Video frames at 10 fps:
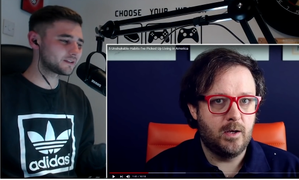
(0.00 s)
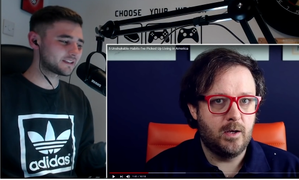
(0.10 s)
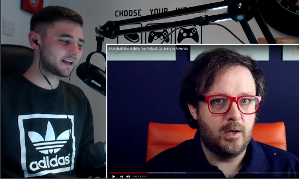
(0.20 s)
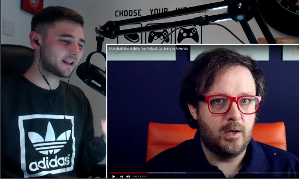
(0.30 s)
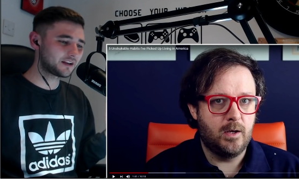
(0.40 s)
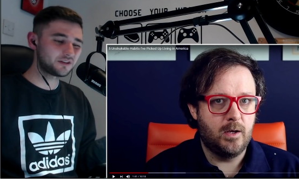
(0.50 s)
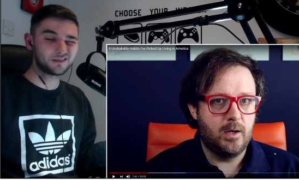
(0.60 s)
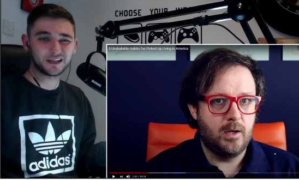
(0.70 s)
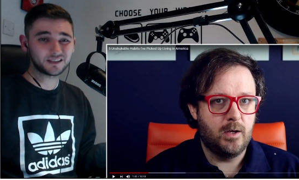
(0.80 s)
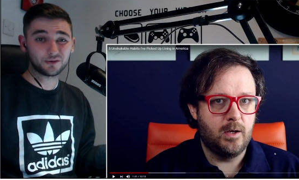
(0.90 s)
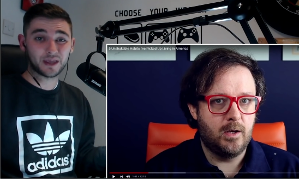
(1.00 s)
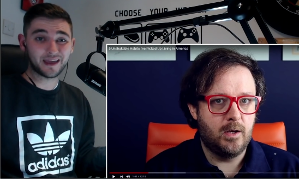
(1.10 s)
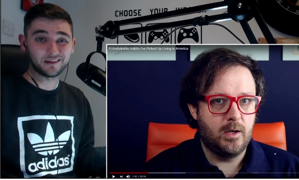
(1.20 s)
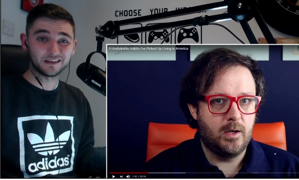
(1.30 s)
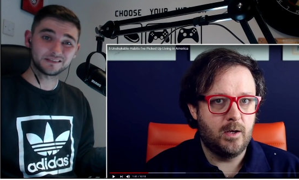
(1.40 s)
Speaker 1: se. I do. It's okay.
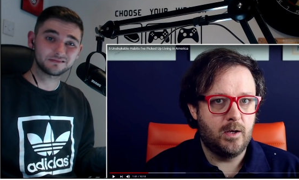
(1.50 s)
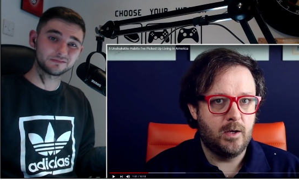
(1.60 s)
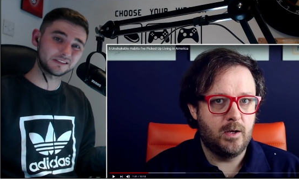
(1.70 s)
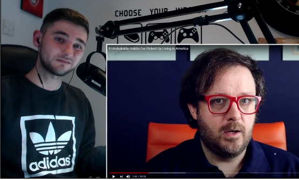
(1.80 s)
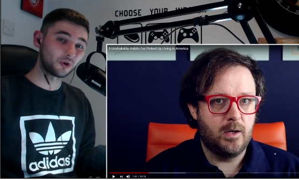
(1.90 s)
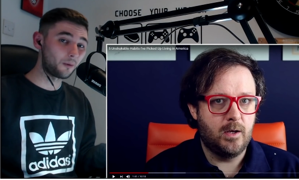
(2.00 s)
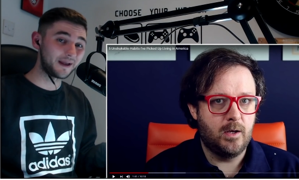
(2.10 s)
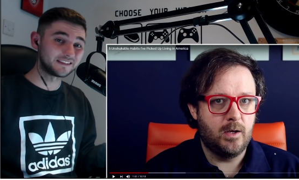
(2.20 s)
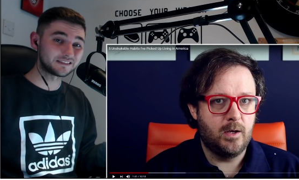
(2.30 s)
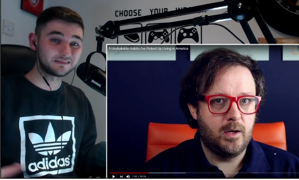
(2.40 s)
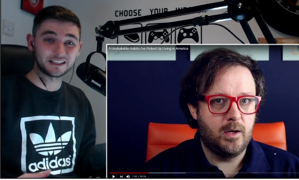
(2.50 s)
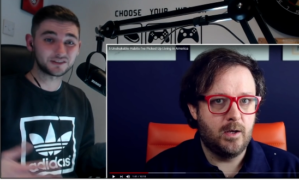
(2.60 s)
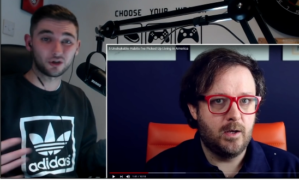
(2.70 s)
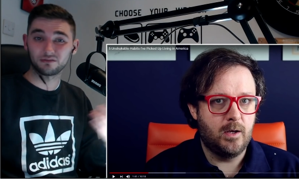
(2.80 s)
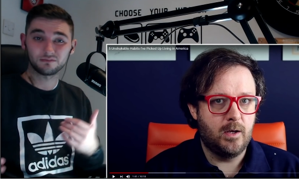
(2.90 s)
It's it's not amazing. It's not
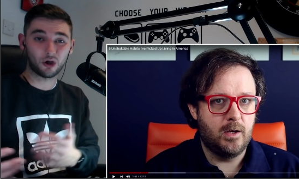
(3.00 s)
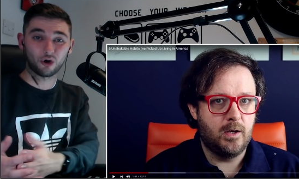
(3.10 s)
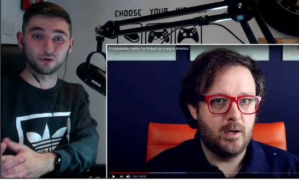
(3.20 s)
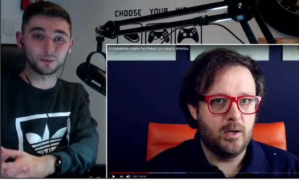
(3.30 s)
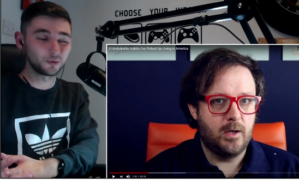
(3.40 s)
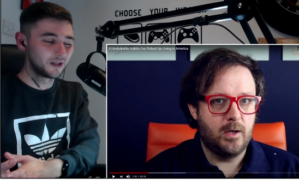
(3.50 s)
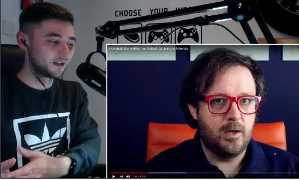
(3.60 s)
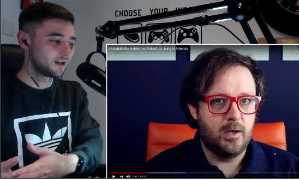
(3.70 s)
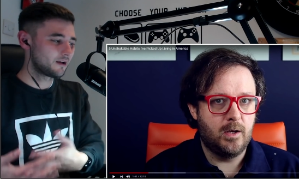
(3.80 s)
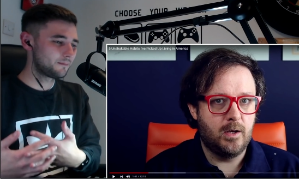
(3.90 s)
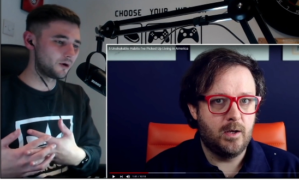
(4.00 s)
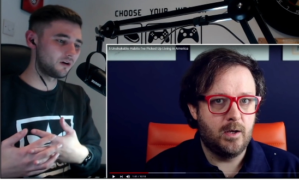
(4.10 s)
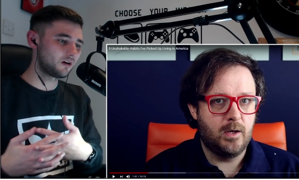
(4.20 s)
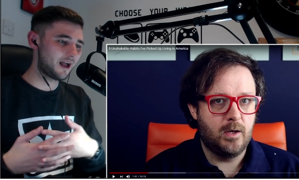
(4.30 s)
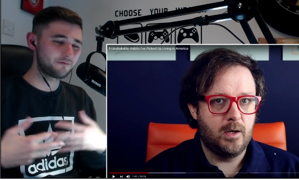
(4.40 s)
horrible but
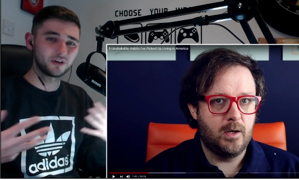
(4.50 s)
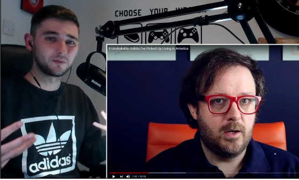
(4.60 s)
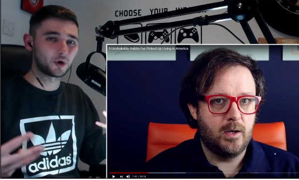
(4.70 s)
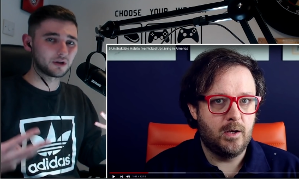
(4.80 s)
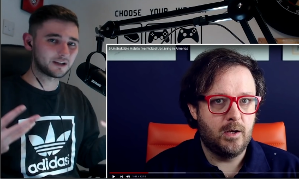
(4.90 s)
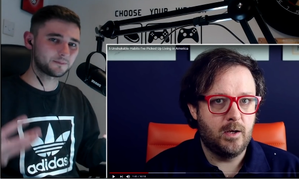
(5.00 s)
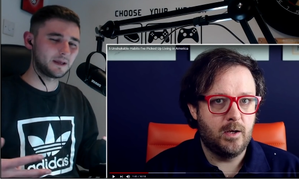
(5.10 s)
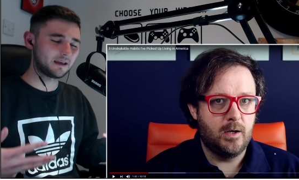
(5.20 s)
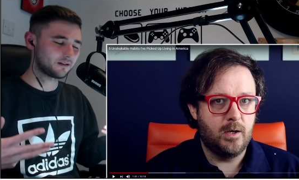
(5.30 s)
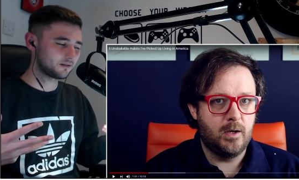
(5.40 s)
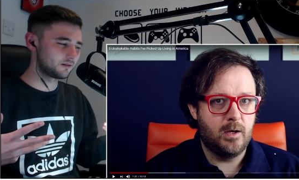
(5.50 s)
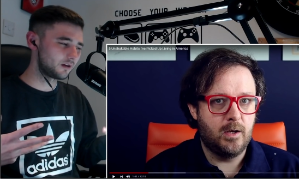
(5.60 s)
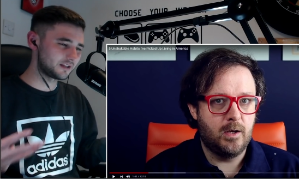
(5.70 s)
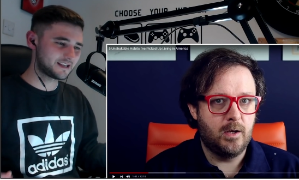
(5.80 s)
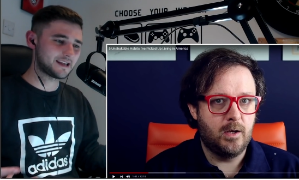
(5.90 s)
every other morning I'd pick a
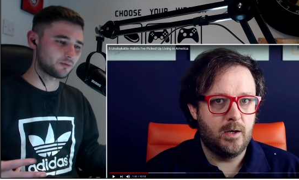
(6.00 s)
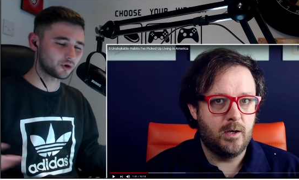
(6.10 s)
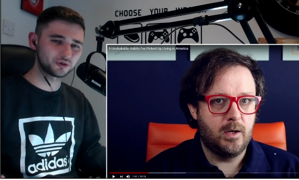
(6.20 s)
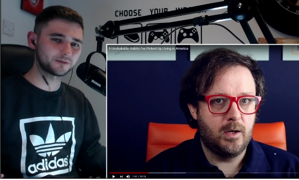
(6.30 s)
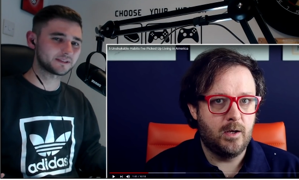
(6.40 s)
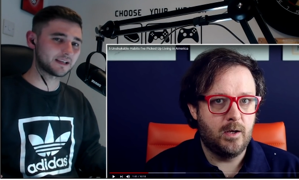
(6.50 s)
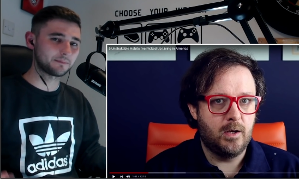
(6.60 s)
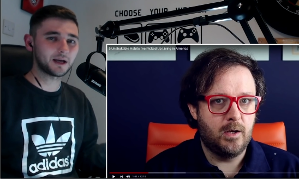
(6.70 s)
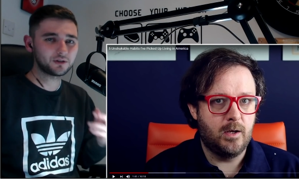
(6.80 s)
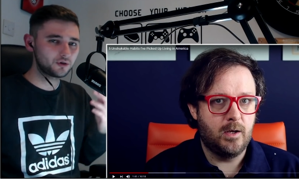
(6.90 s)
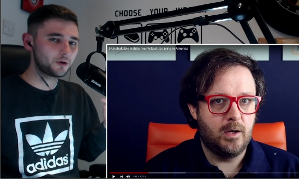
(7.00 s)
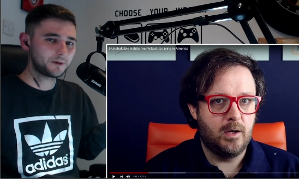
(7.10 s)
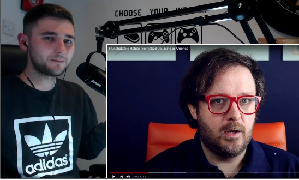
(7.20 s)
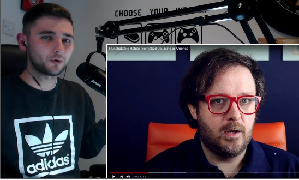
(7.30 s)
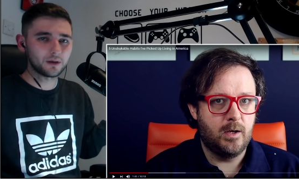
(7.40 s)
tea, 100%. But I do know
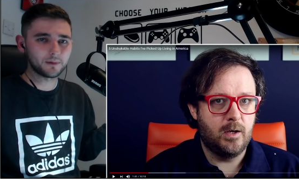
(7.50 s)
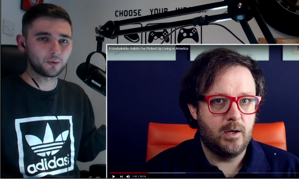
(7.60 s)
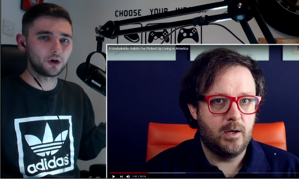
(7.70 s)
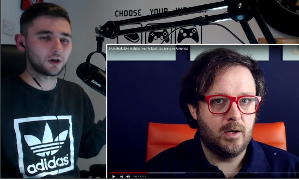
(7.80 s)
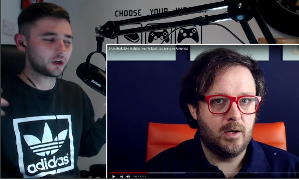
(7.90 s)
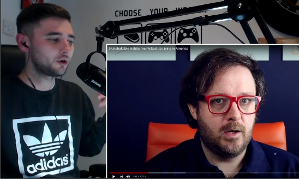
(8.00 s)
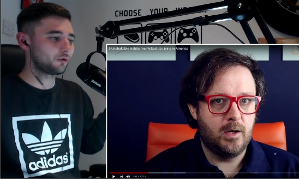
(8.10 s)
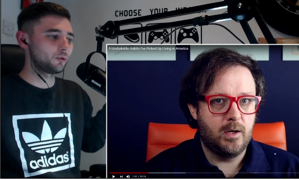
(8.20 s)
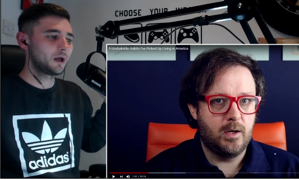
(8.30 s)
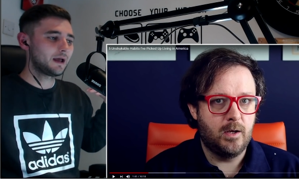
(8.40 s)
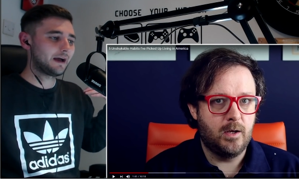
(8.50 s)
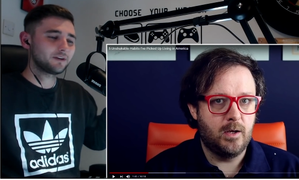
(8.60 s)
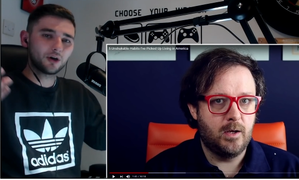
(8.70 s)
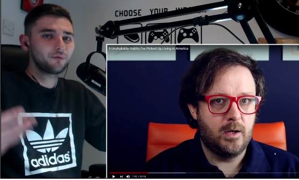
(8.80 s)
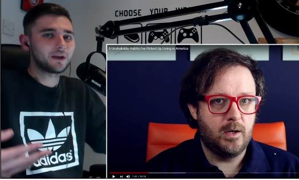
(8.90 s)
people in my work who have a
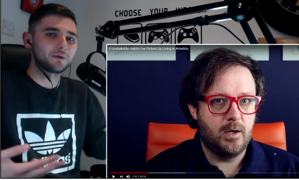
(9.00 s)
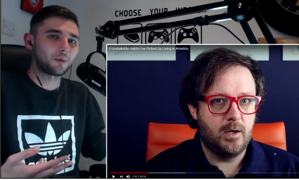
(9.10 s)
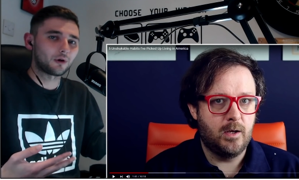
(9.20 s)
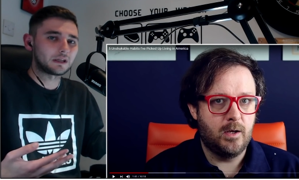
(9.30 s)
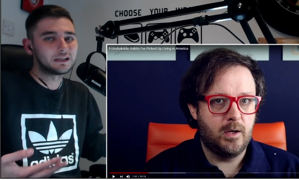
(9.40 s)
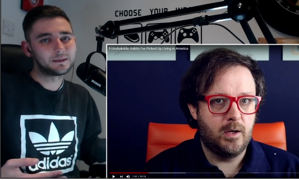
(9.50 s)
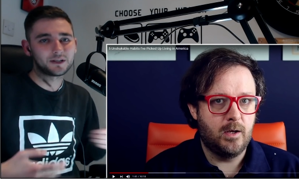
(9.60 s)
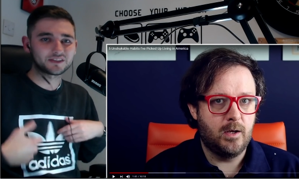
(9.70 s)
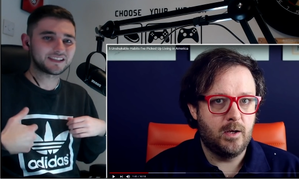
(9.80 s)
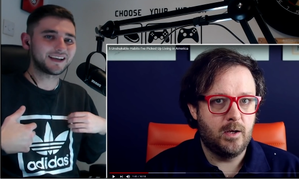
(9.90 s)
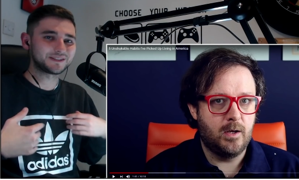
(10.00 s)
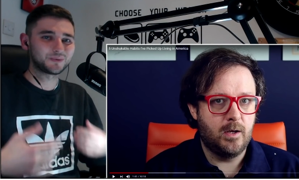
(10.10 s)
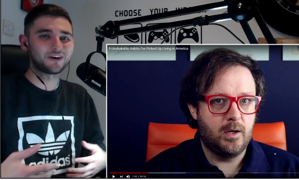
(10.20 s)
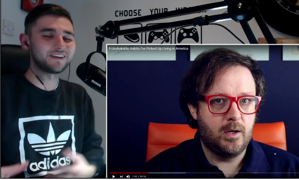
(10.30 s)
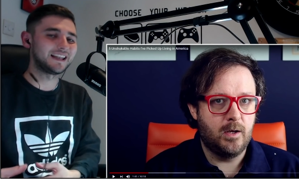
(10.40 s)
coffee every morning because that is what
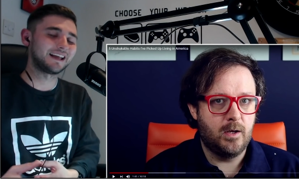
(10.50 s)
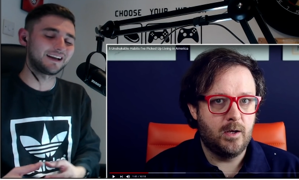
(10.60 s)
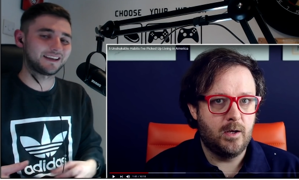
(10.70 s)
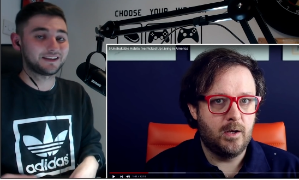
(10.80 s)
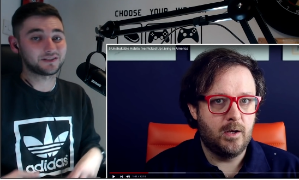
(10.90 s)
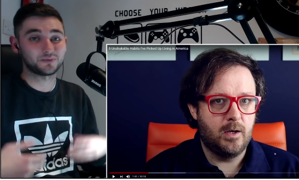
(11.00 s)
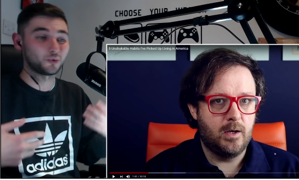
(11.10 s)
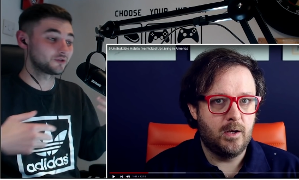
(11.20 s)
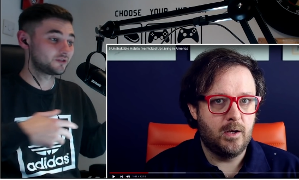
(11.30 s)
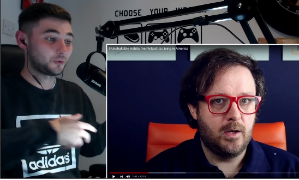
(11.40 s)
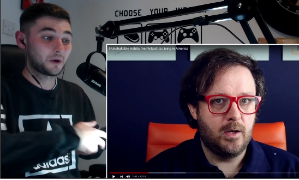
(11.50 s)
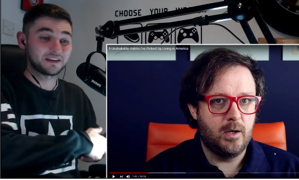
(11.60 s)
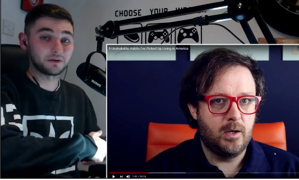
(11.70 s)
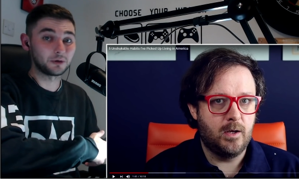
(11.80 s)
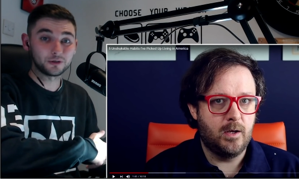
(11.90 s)
they like. It one to wake them
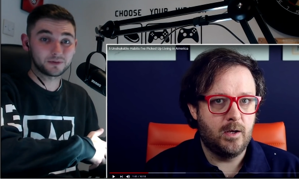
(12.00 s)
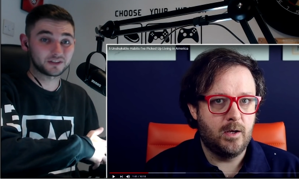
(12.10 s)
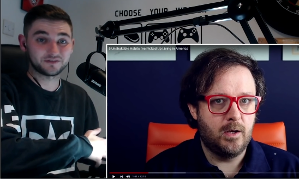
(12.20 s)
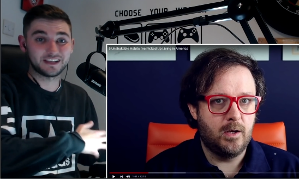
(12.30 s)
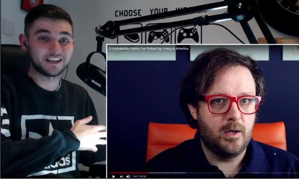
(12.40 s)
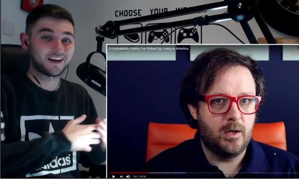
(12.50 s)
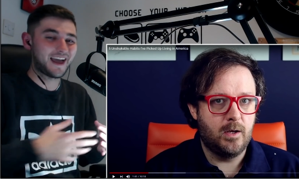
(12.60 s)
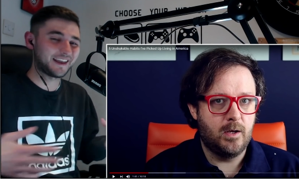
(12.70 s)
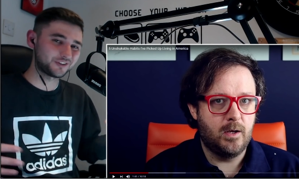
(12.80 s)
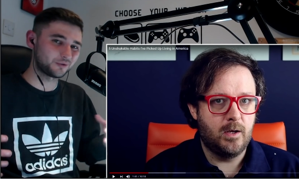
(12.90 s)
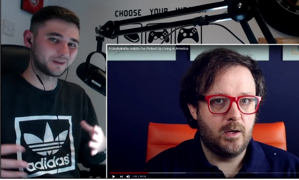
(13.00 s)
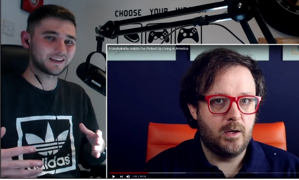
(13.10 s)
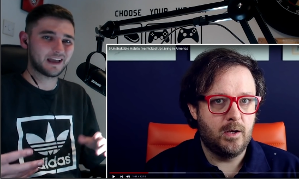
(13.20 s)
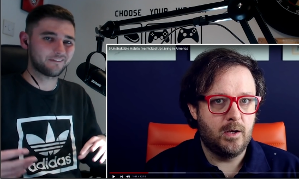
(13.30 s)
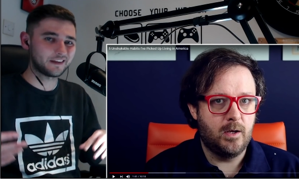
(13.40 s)
up because they need that extra bit of
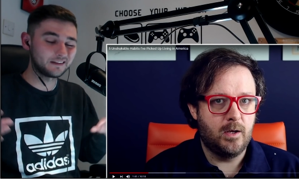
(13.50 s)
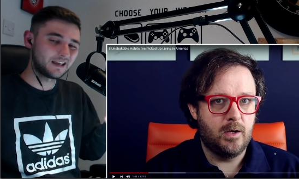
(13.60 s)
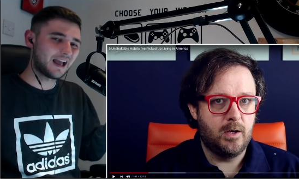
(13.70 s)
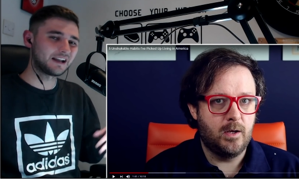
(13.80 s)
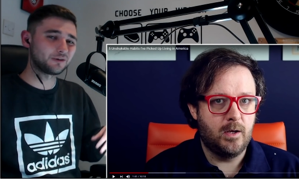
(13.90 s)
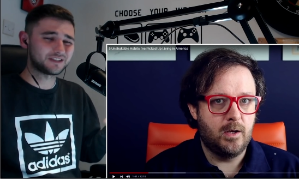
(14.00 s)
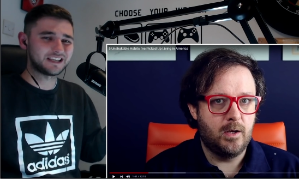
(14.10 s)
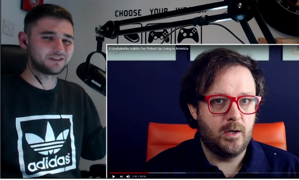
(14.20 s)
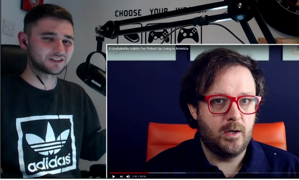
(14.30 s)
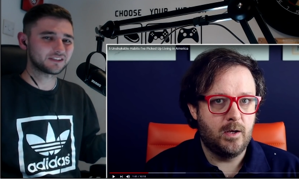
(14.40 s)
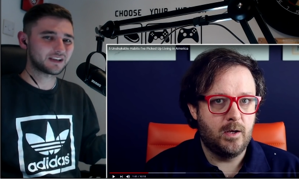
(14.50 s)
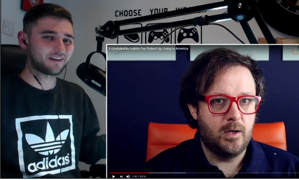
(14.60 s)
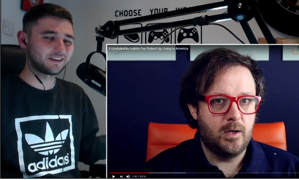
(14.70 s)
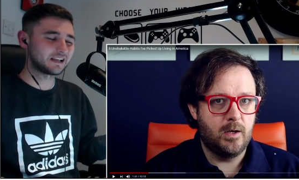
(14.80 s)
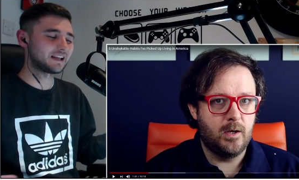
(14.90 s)
caffeine. I know tea does have caffeine
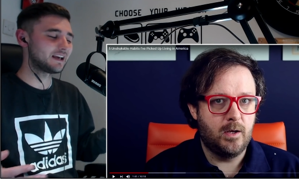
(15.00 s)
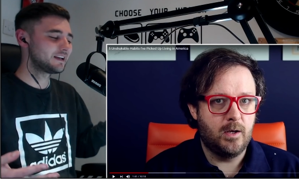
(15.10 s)
in it,